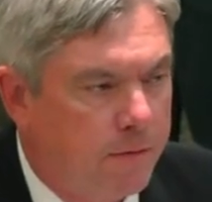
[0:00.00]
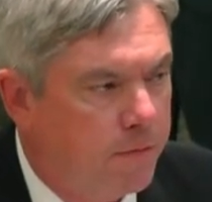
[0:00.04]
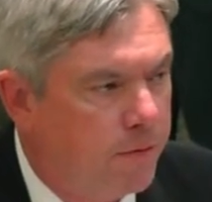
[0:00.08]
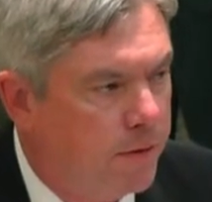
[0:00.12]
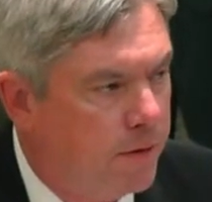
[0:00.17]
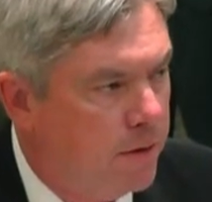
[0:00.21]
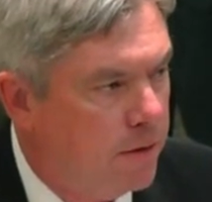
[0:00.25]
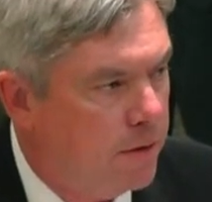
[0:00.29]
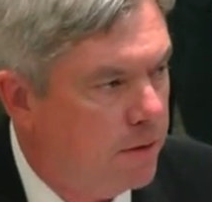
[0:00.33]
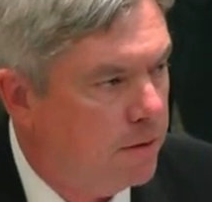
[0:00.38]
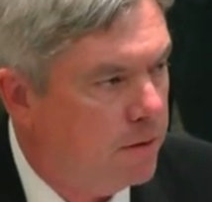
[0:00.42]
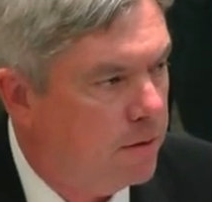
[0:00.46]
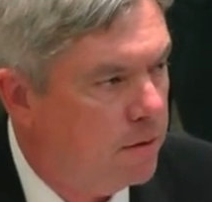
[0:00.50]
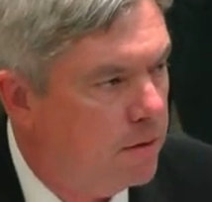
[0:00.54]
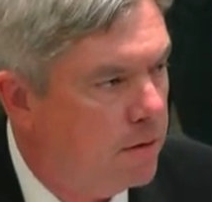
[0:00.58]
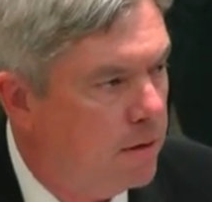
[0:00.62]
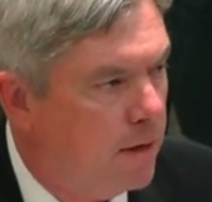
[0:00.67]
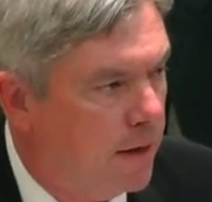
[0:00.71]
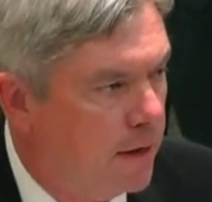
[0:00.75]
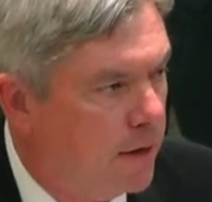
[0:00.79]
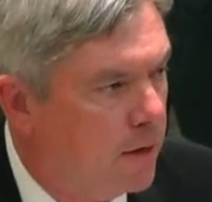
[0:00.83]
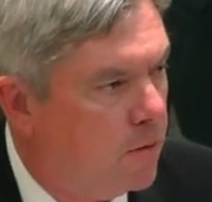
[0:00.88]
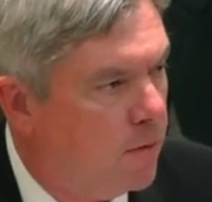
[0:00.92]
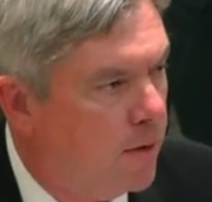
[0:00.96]
If we need
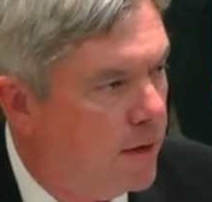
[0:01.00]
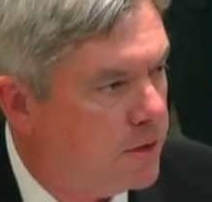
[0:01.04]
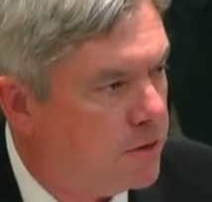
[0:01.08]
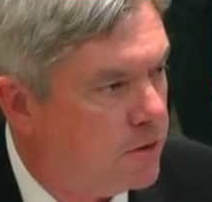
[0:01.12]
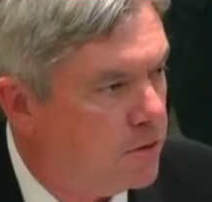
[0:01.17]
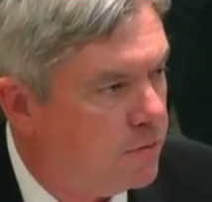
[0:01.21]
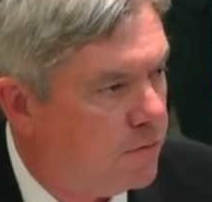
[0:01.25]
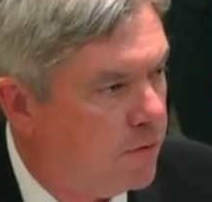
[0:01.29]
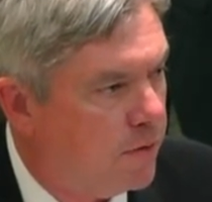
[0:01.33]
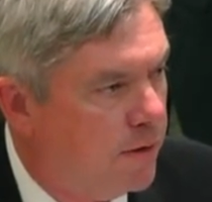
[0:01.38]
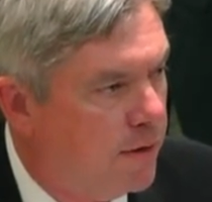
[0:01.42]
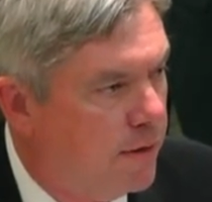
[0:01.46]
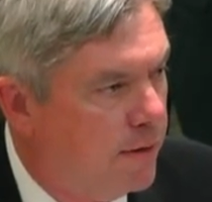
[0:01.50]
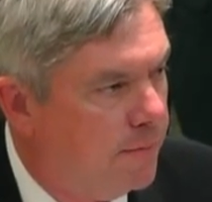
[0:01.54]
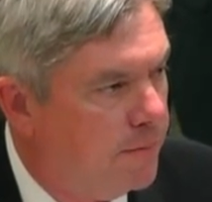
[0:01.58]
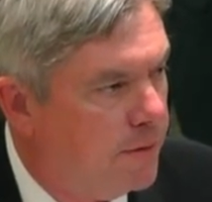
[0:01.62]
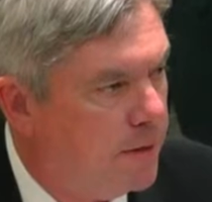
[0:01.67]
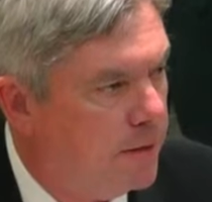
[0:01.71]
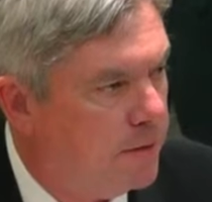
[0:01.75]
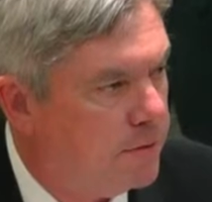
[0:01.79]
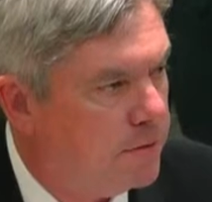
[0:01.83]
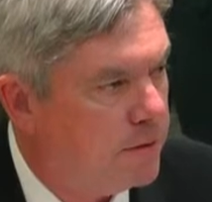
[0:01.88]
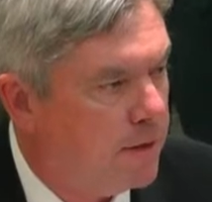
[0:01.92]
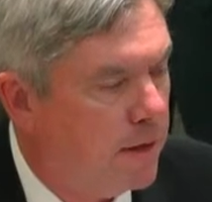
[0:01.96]
any questions for him,
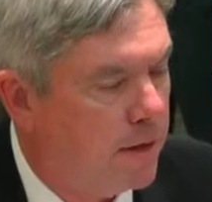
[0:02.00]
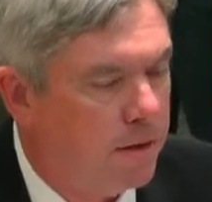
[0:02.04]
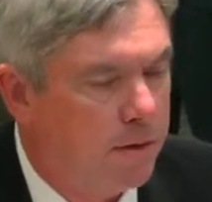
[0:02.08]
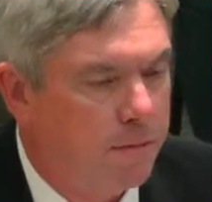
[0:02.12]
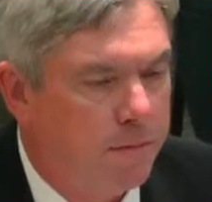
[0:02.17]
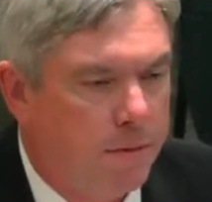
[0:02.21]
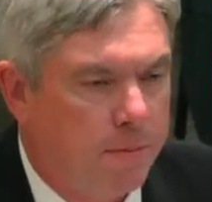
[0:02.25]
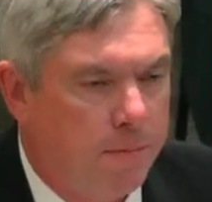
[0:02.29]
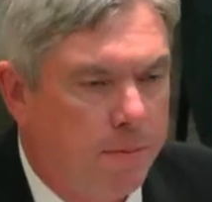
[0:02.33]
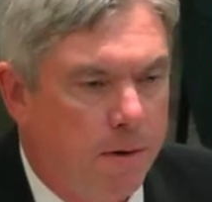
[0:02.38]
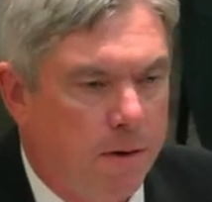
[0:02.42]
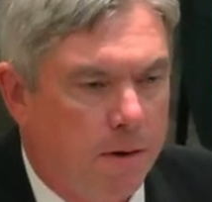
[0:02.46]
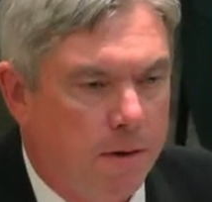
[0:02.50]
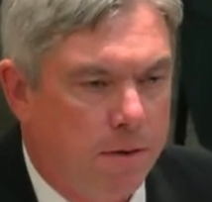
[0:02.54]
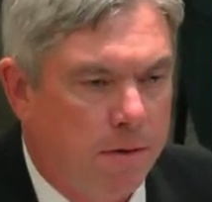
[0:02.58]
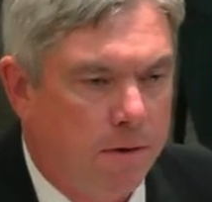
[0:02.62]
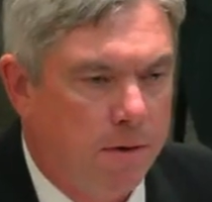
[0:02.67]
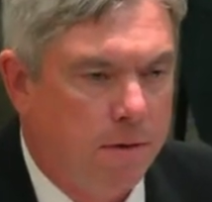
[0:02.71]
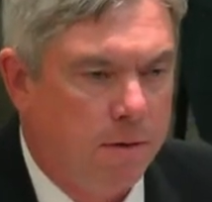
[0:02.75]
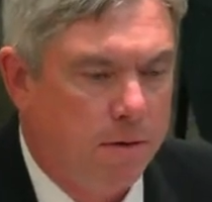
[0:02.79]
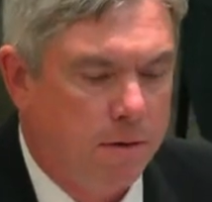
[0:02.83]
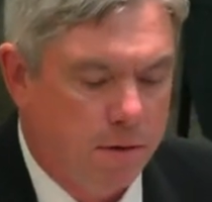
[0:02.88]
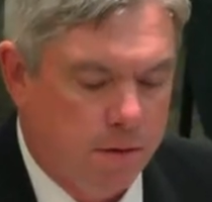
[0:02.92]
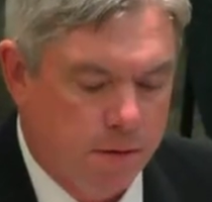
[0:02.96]
he's not going to be part of
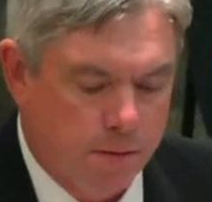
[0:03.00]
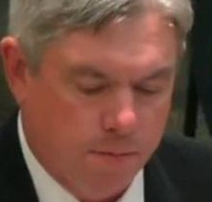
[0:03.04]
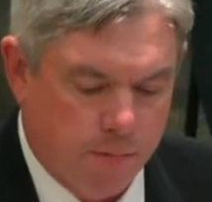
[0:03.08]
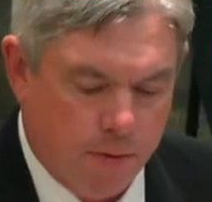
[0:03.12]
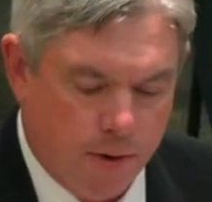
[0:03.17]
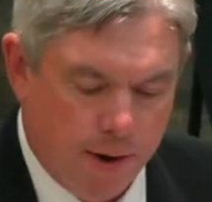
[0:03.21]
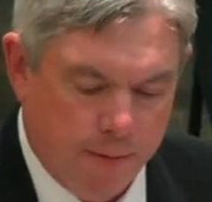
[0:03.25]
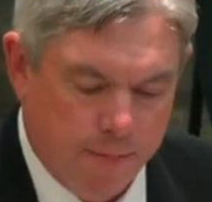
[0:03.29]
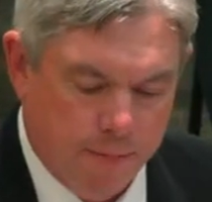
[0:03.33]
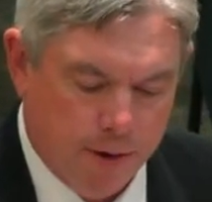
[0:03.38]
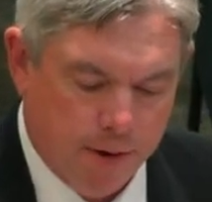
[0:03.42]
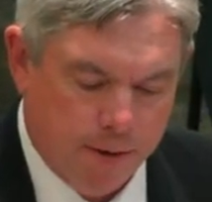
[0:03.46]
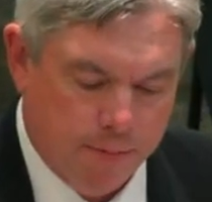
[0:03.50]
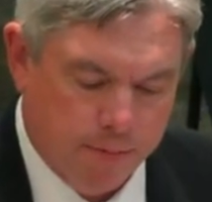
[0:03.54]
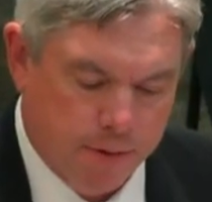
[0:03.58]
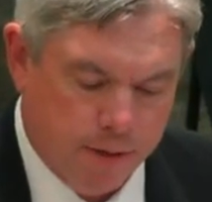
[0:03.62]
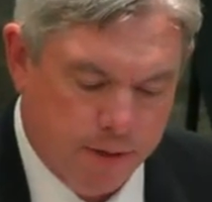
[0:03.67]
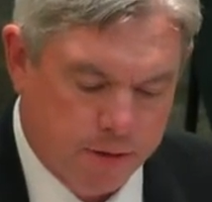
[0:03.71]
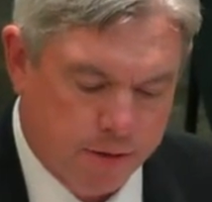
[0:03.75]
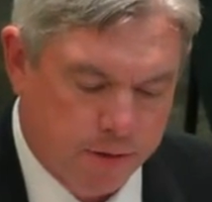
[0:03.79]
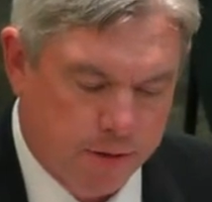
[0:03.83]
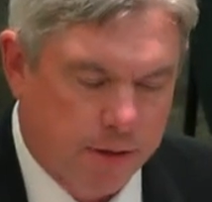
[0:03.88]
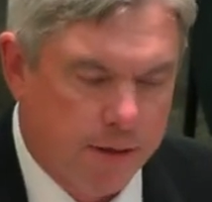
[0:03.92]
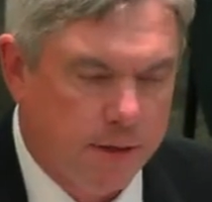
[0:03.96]
the primary
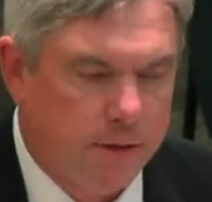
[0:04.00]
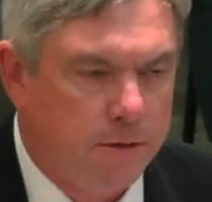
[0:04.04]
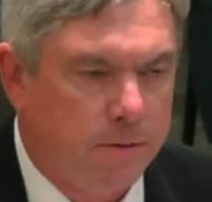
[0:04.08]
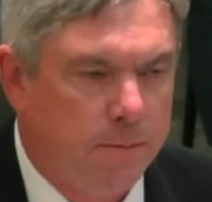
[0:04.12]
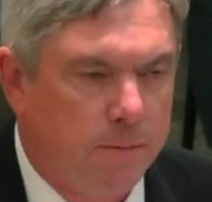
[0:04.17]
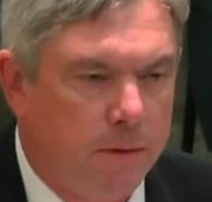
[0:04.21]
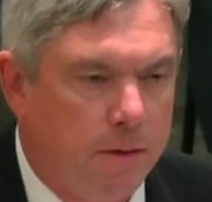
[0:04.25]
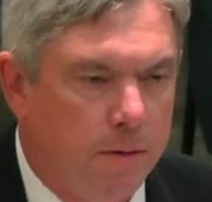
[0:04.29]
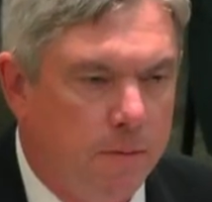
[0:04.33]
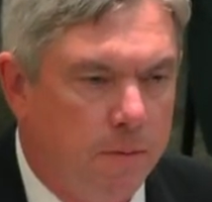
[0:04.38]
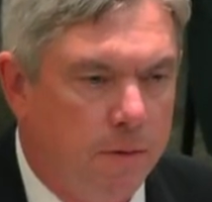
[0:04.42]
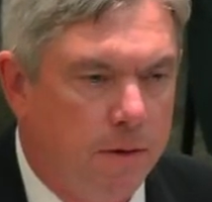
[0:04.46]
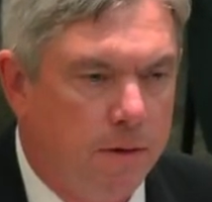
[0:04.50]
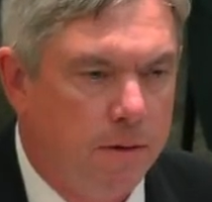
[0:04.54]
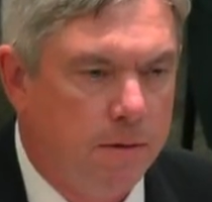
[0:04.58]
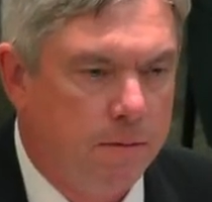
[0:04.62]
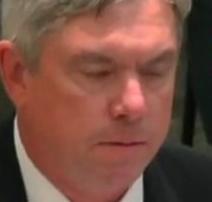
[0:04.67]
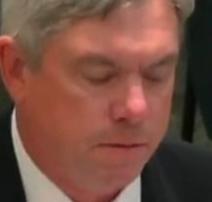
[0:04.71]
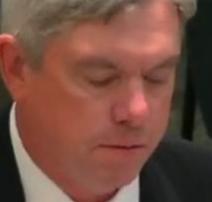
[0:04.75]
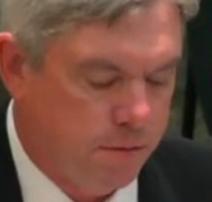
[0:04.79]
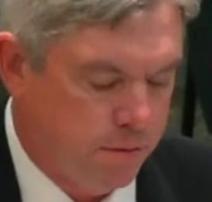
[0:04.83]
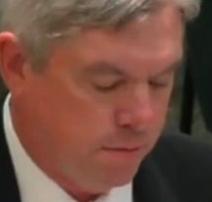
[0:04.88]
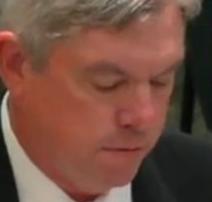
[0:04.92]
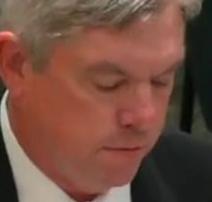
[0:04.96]
presentation, but he will
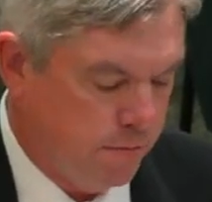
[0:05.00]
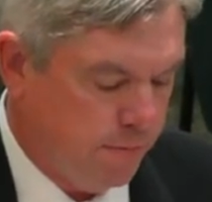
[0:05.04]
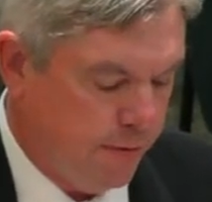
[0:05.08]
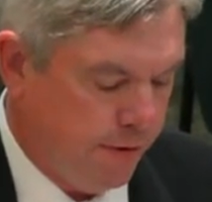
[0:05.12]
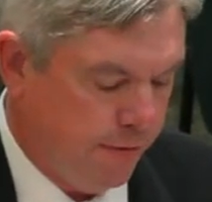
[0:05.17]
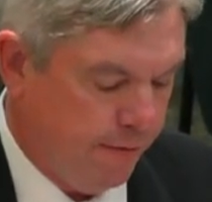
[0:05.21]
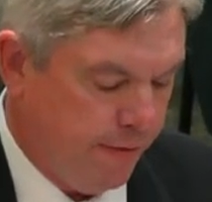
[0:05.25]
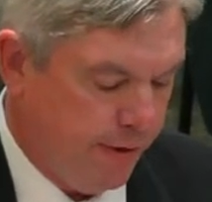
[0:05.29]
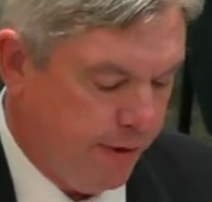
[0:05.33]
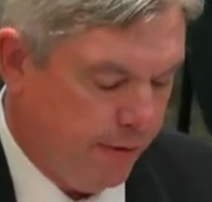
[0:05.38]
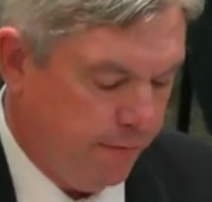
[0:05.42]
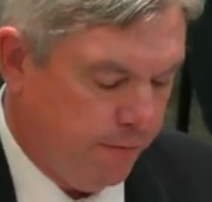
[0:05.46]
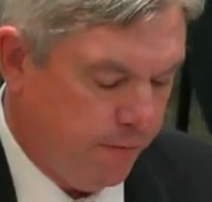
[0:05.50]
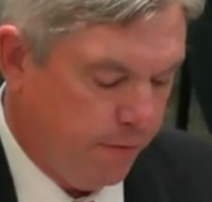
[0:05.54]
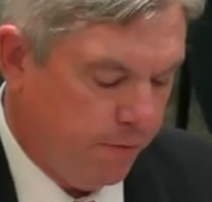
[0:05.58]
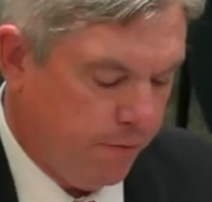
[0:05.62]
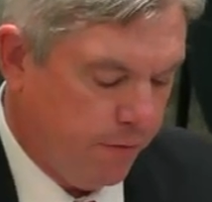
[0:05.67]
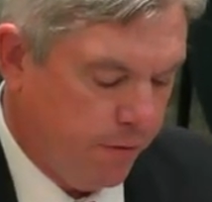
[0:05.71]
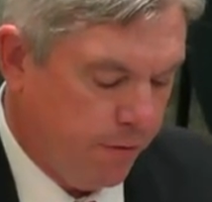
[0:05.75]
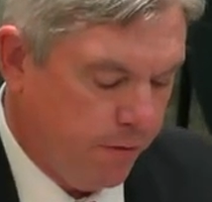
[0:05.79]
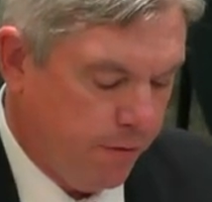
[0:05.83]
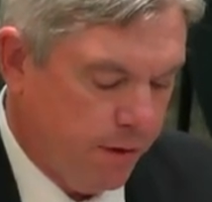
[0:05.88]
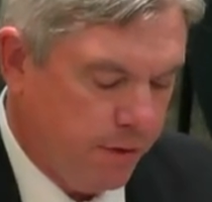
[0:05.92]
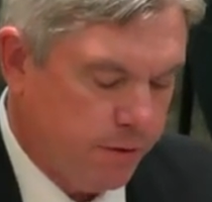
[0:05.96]
be available
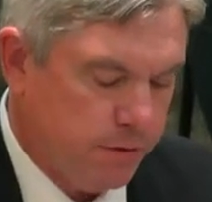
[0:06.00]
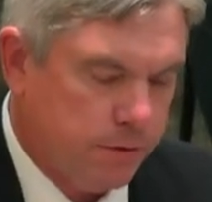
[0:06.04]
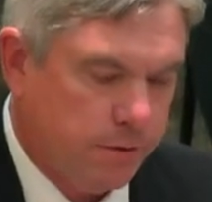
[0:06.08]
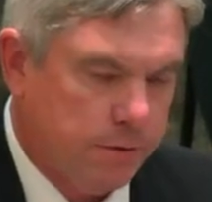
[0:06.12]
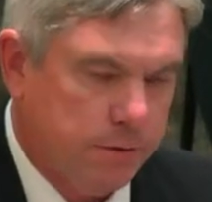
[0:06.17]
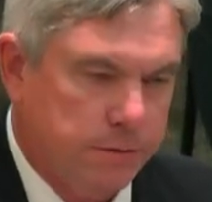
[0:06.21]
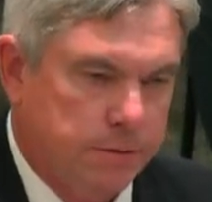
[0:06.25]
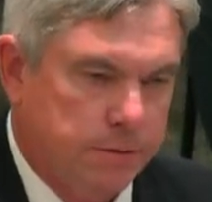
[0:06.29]
for questions.